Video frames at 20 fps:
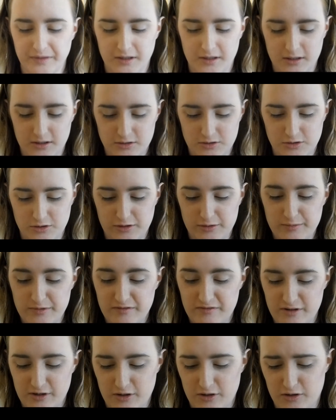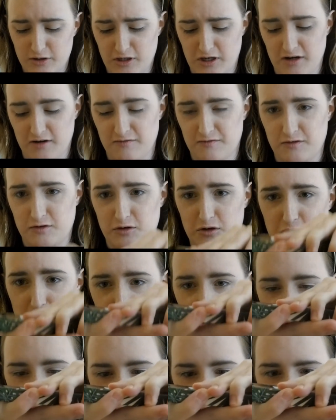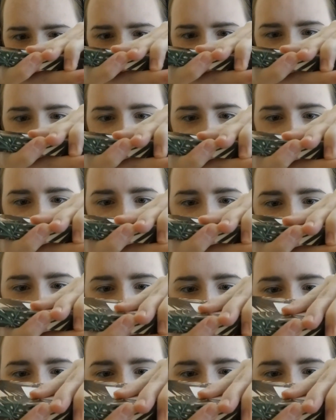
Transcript: And so you have to be very careful opening this